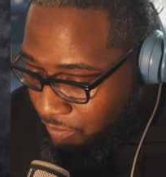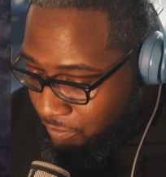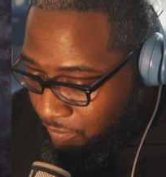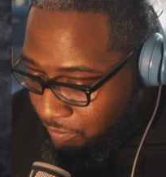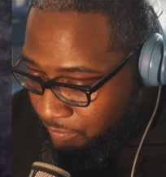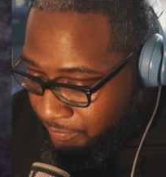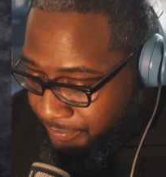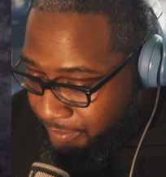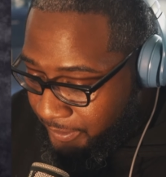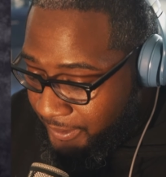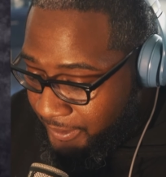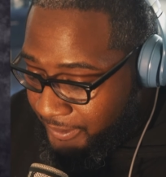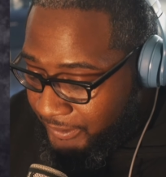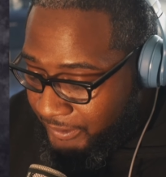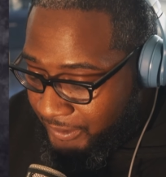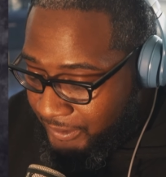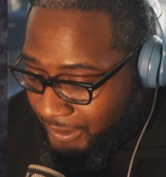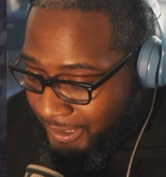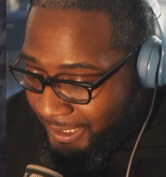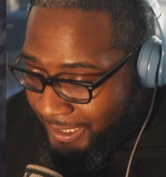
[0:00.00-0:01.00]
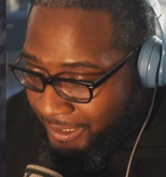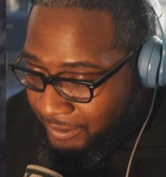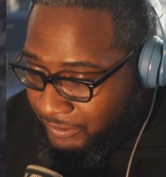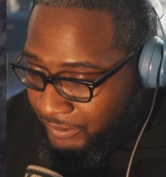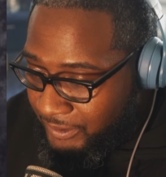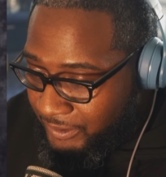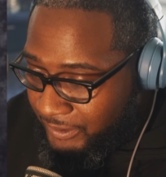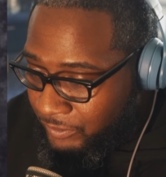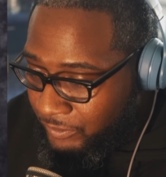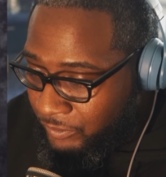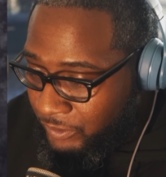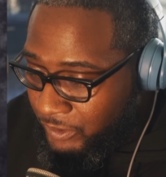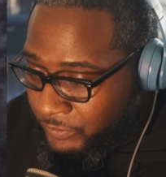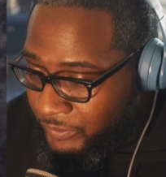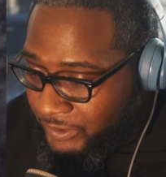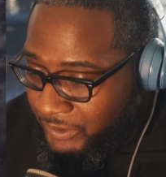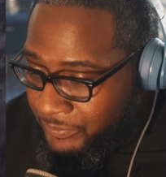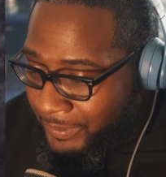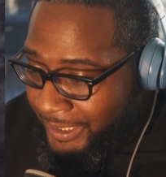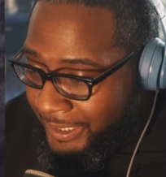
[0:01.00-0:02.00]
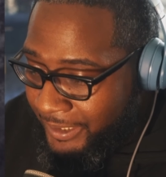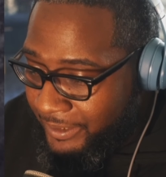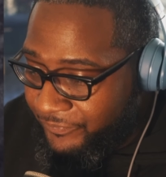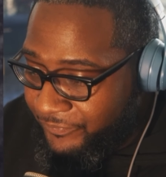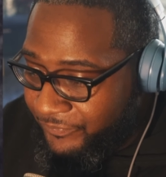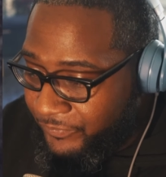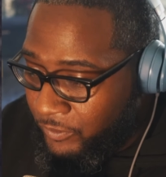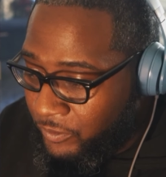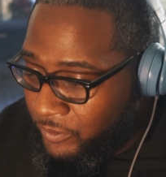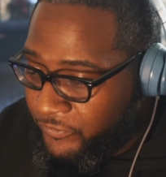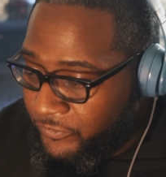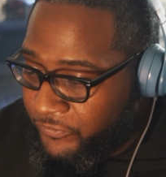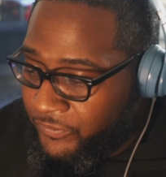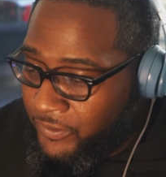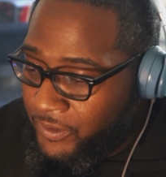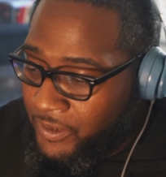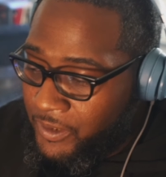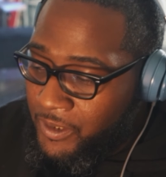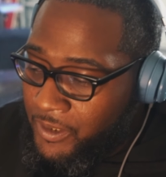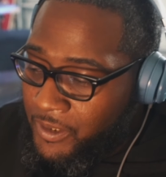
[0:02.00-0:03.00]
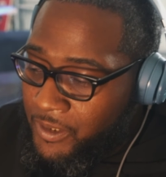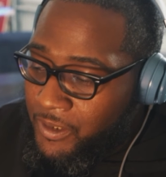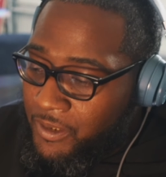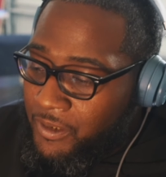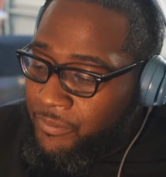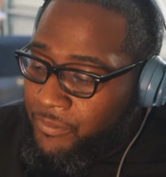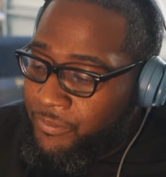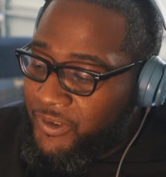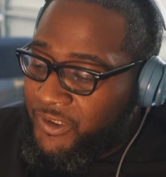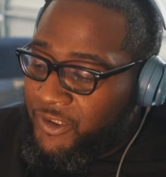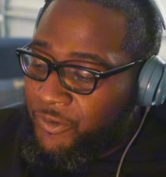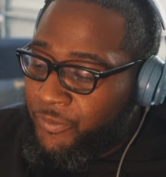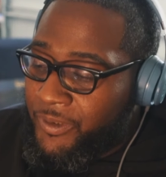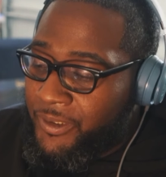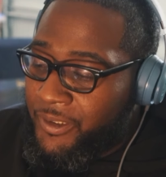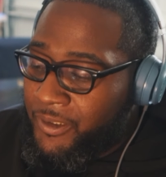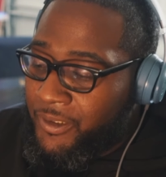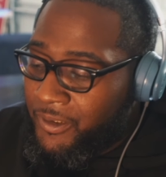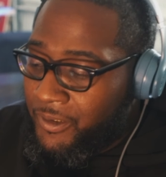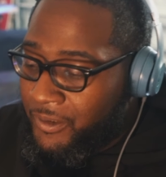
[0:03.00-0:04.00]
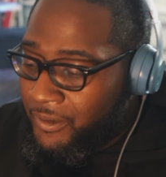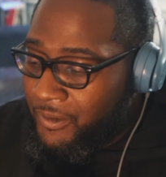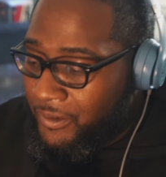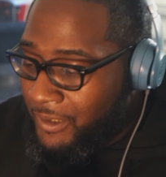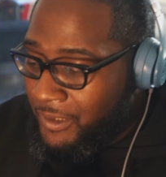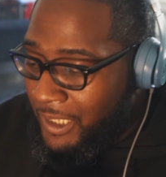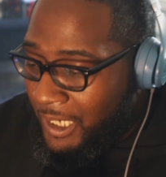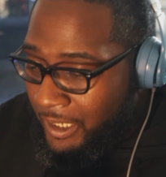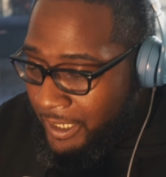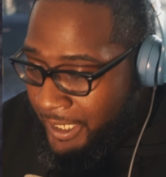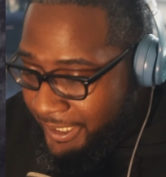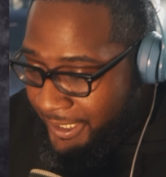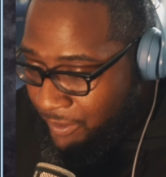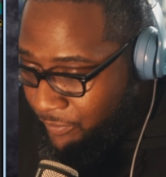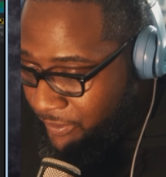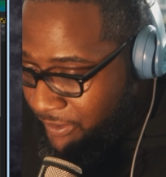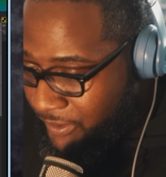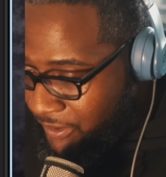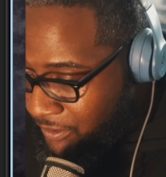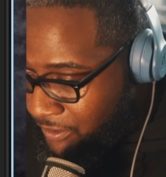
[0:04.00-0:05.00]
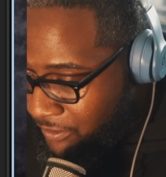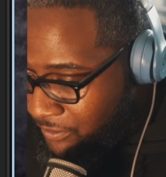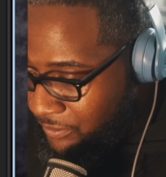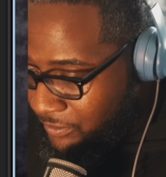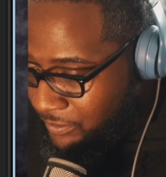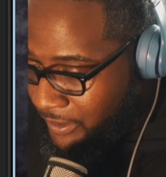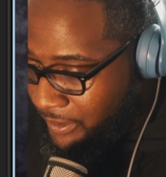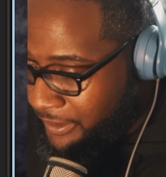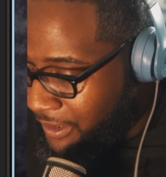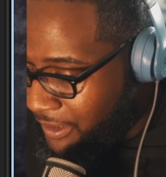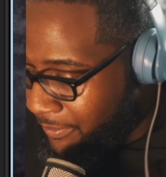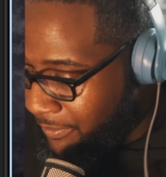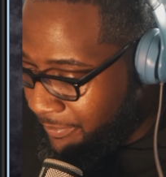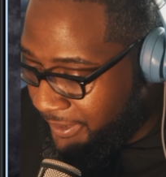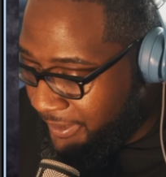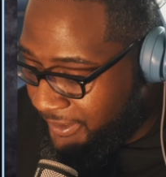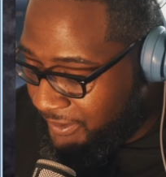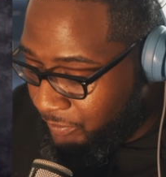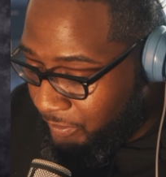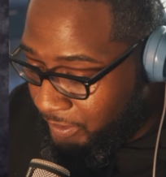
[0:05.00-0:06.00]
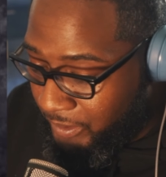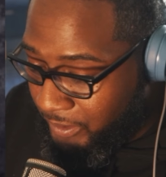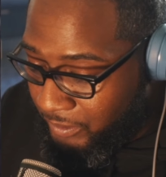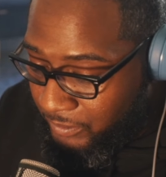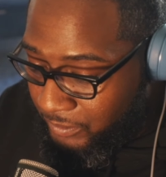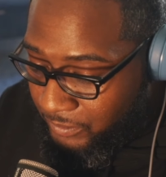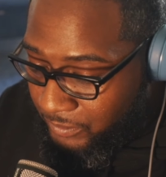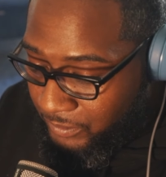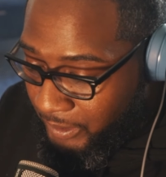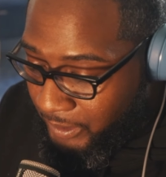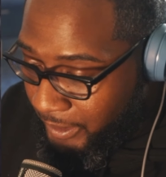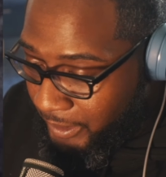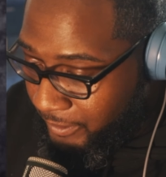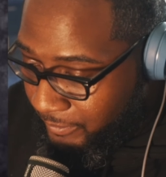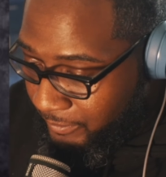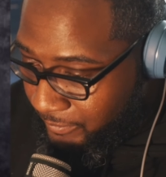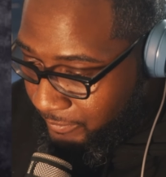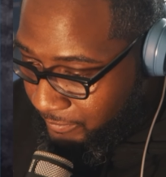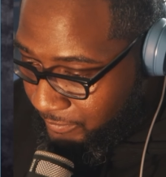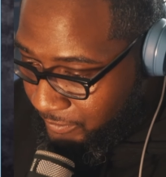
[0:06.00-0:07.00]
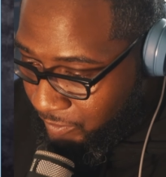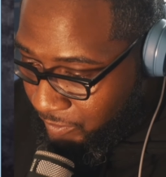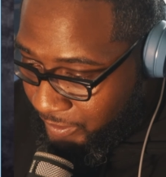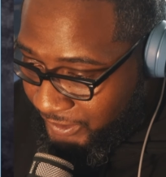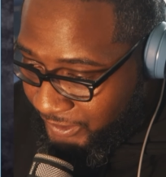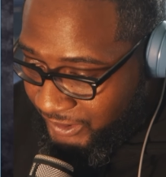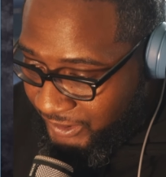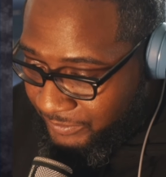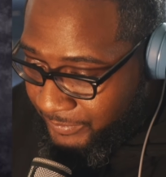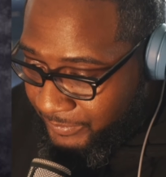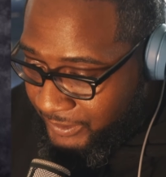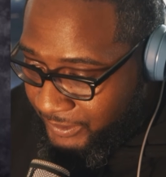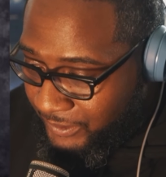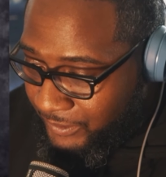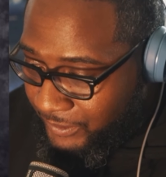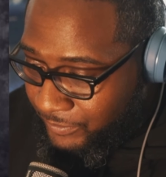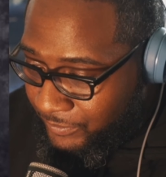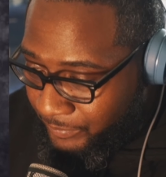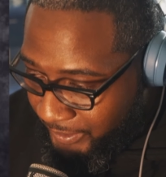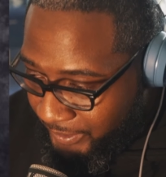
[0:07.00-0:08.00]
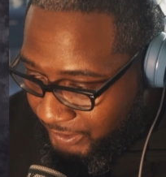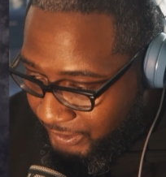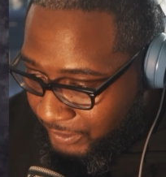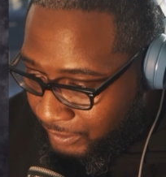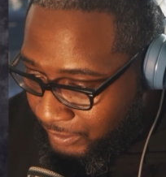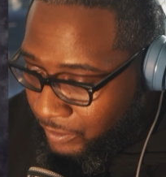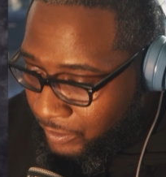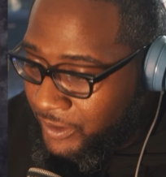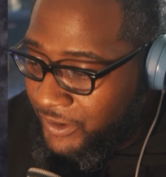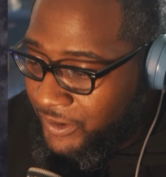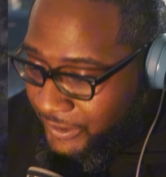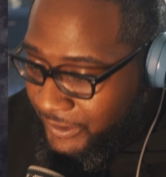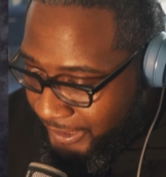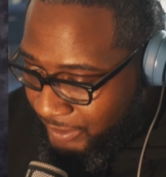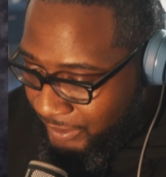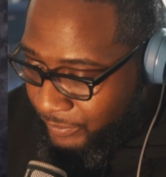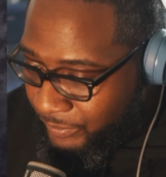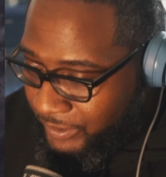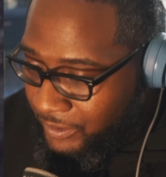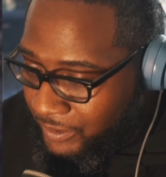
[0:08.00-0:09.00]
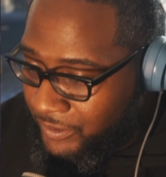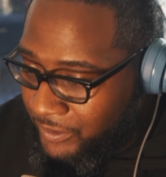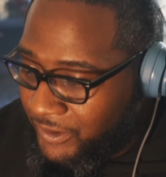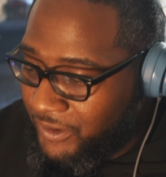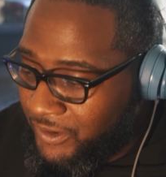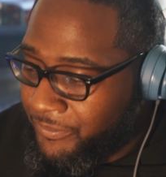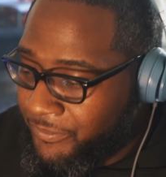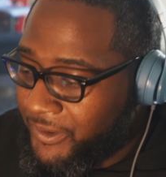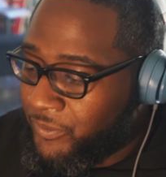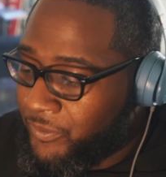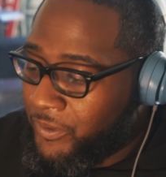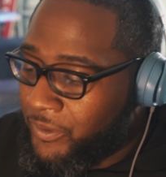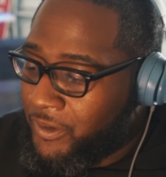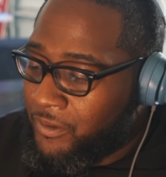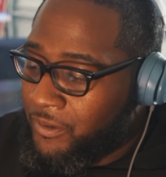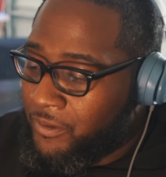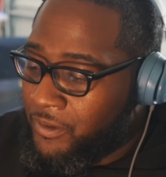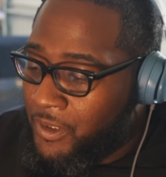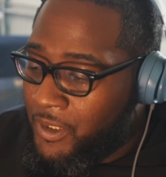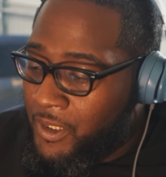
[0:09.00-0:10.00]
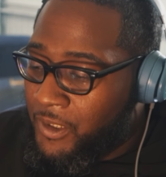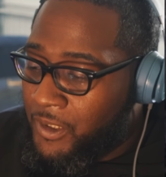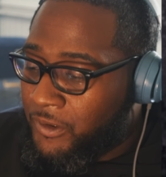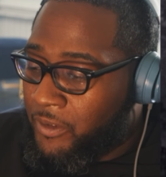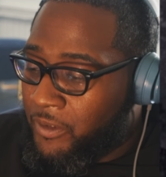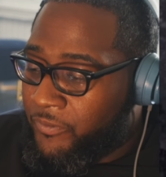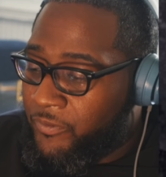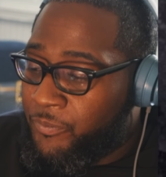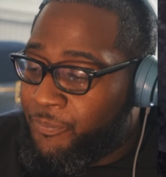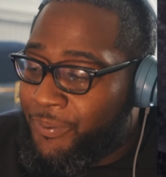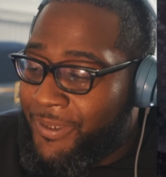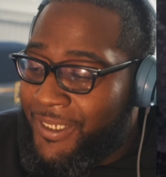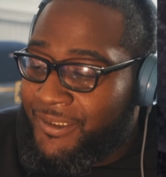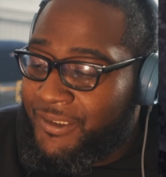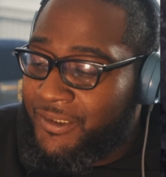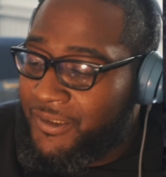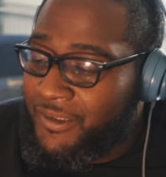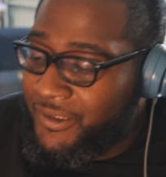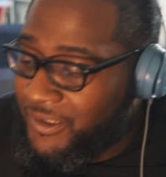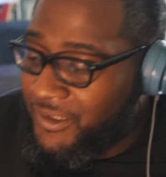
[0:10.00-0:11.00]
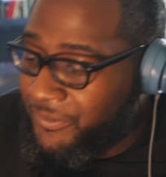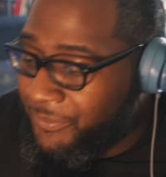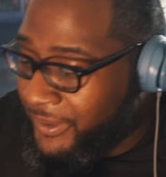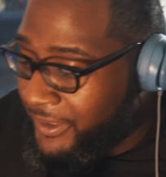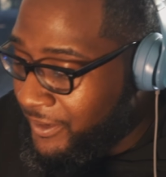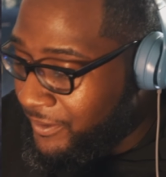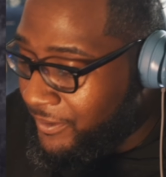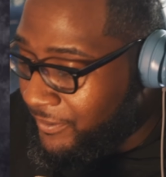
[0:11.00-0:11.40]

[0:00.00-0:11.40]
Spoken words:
plus allows us to switch back and forth between our edit window and our mix window, okay? So this is this is edit window, this is mix window. So if you pay attention to this beat,